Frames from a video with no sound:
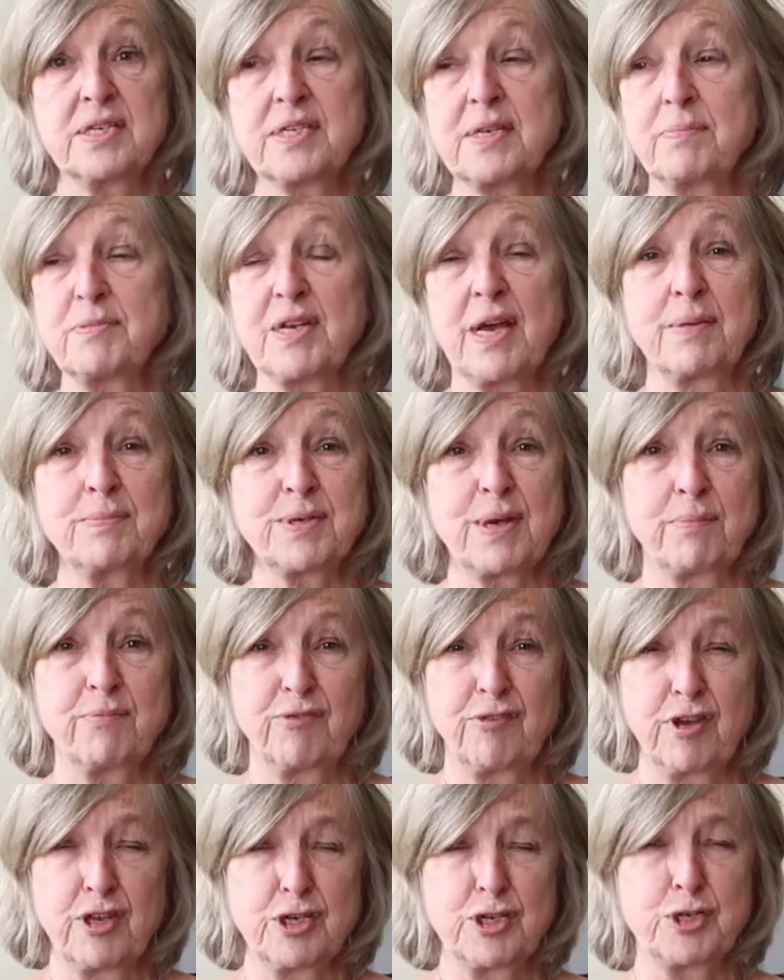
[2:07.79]
Sometimes I'm
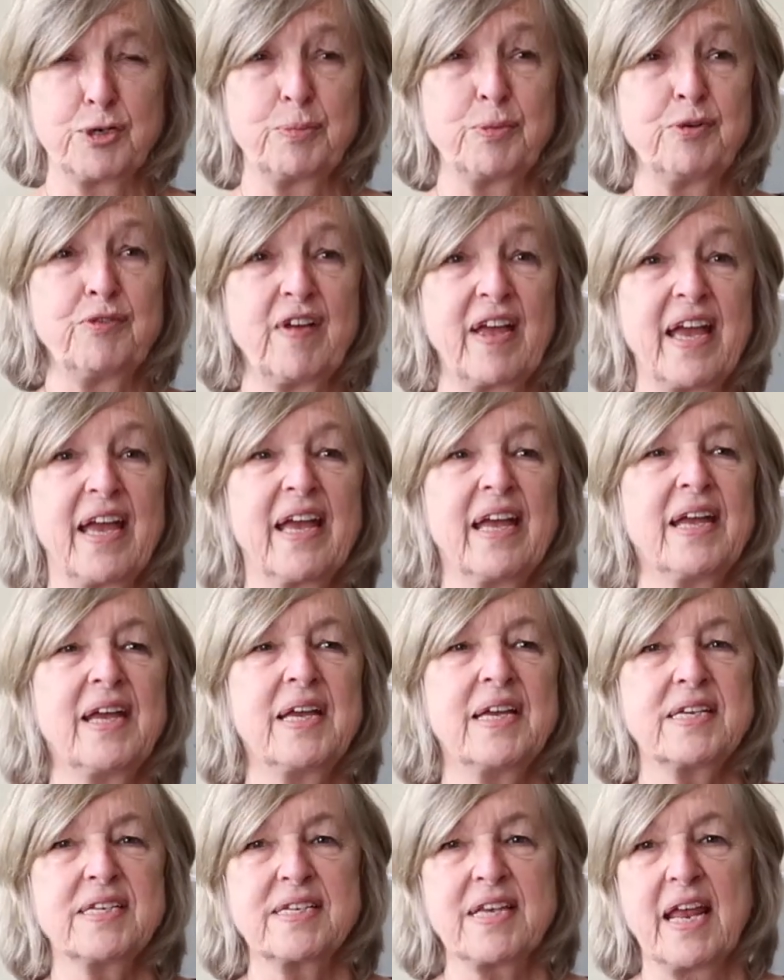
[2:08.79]
furniture moving,
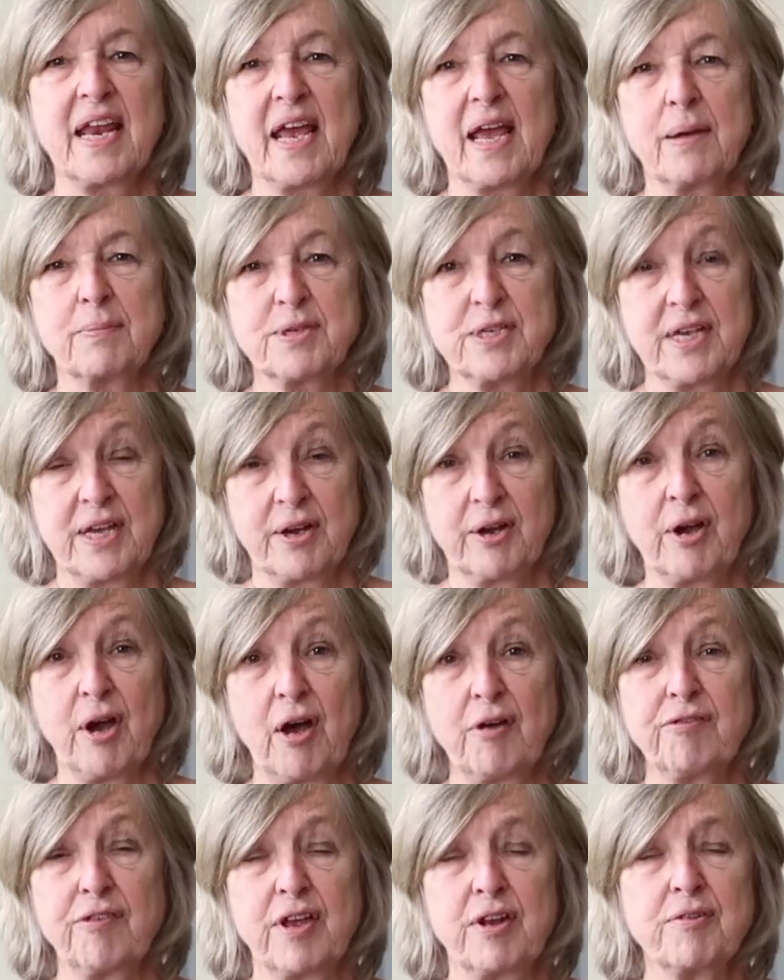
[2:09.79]
setting up tea and
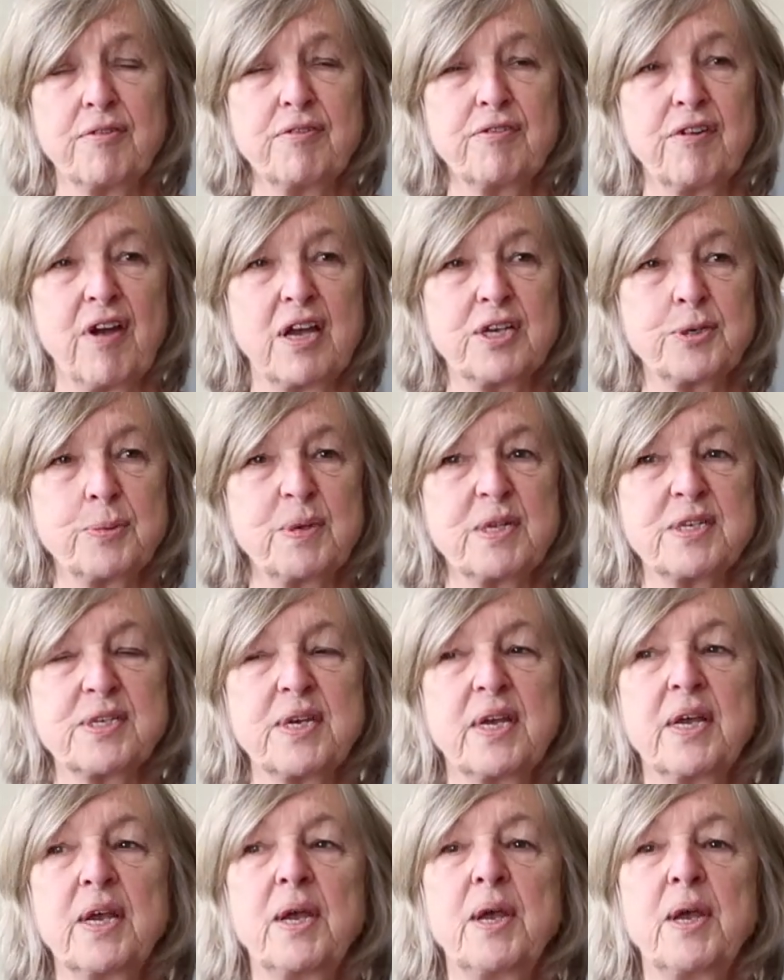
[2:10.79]
coffee and refreshments.